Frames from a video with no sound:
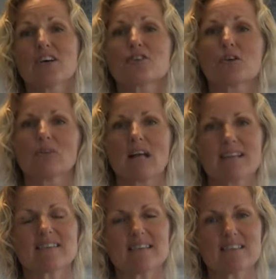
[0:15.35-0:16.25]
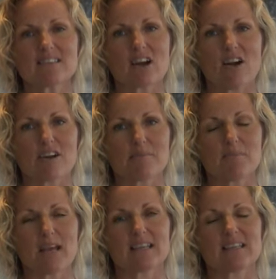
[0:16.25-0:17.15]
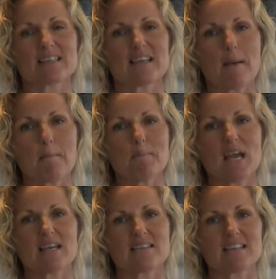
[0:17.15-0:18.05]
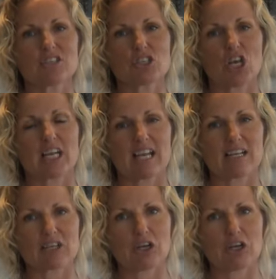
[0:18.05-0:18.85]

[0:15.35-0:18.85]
So let's get started making this amazing chicken